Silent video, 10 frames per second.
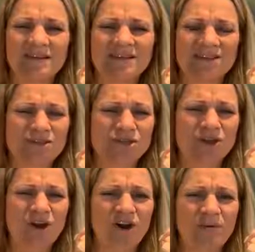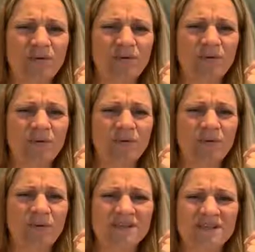Is it sharp?
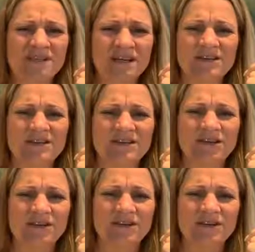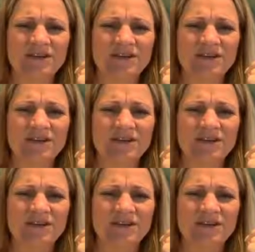What's the texture?